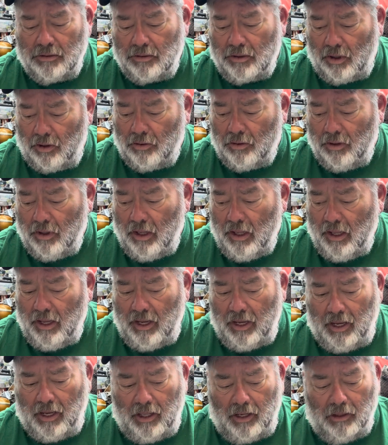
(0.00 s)
So,
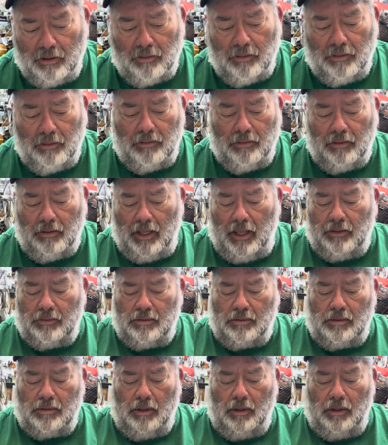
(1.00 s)
and that's